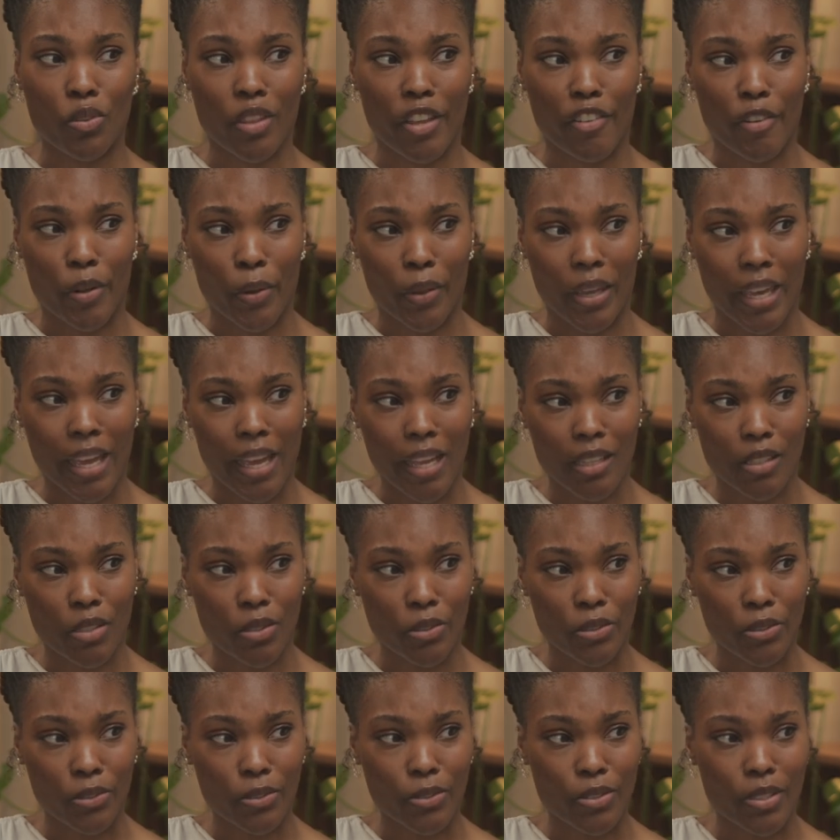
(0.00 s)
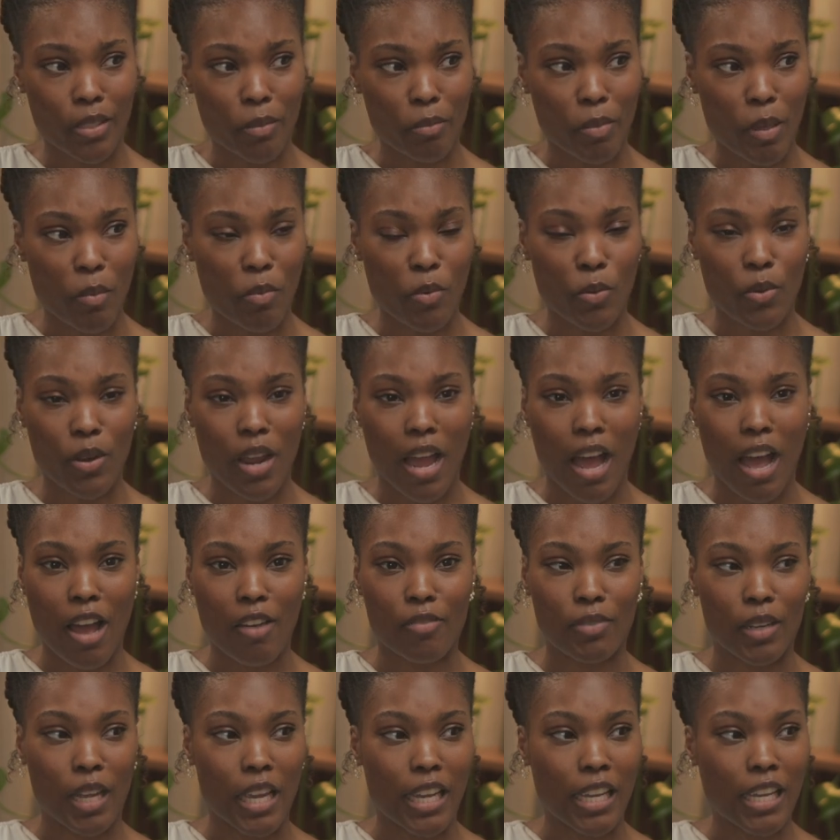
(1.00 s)
their own kettle. Some people would
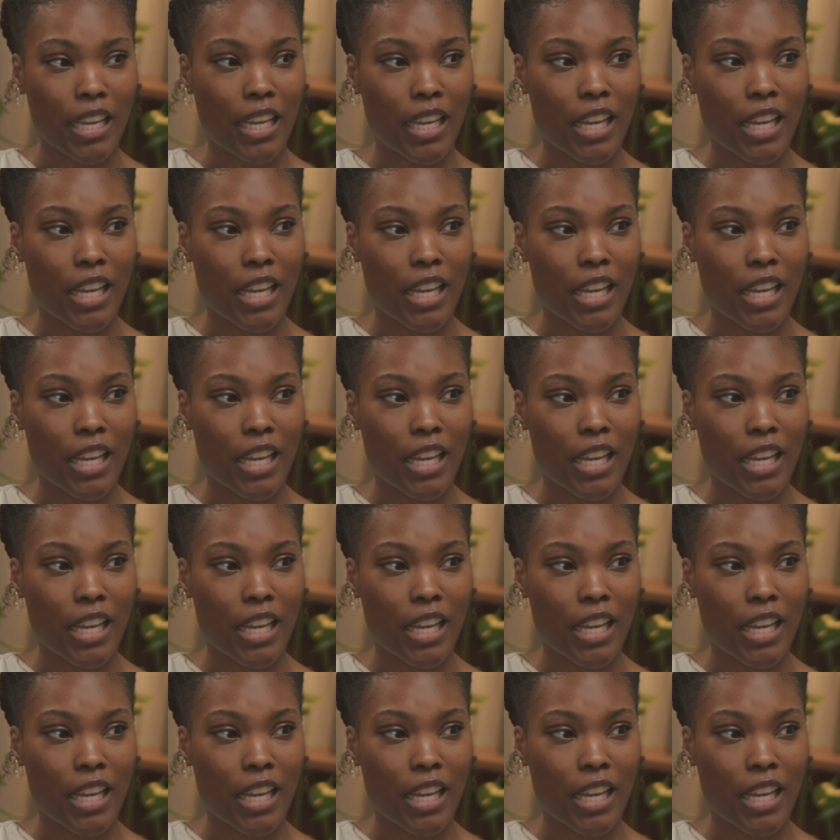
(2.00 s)
have like